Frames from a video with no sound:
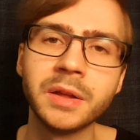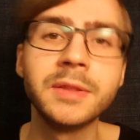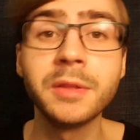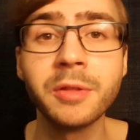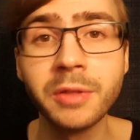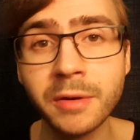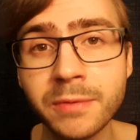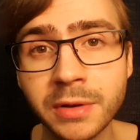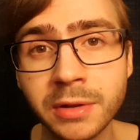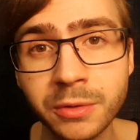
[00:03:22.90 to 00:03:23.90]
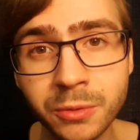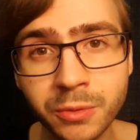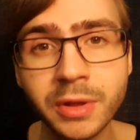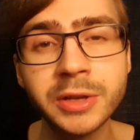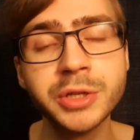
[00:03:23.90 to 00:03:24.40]
this is definitely
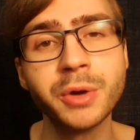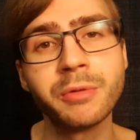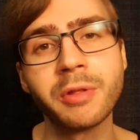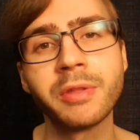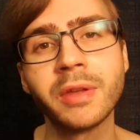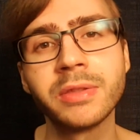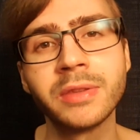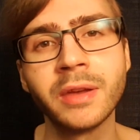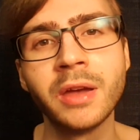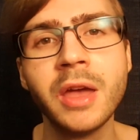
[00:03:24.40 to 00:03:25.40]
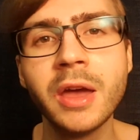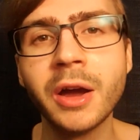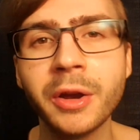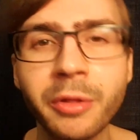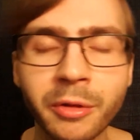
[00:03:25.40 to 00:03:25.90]
good and shows us that
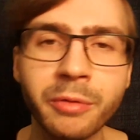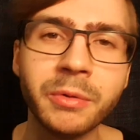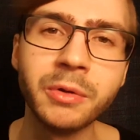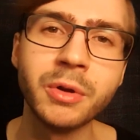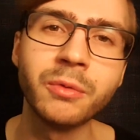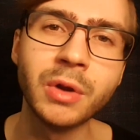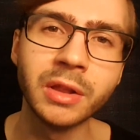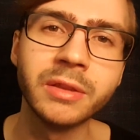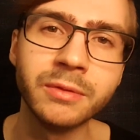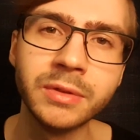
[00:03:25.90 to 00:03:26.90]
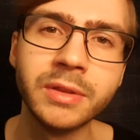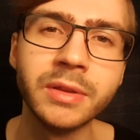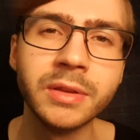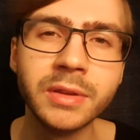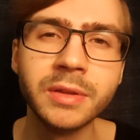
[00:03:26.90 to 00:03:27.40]
Einstein's theory of
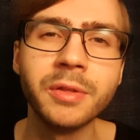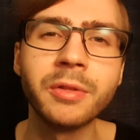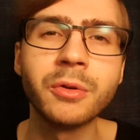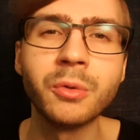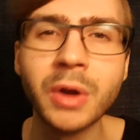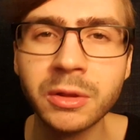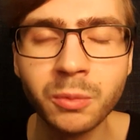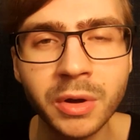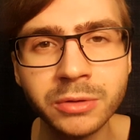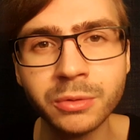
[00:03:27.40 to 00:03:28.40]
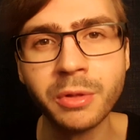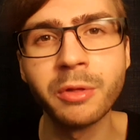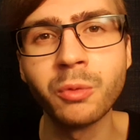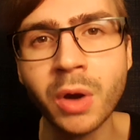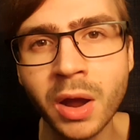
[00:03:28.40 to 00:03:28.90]
relativity is correct one to
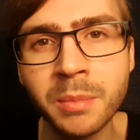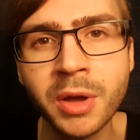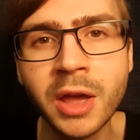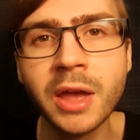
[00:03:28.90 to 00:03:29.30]
describe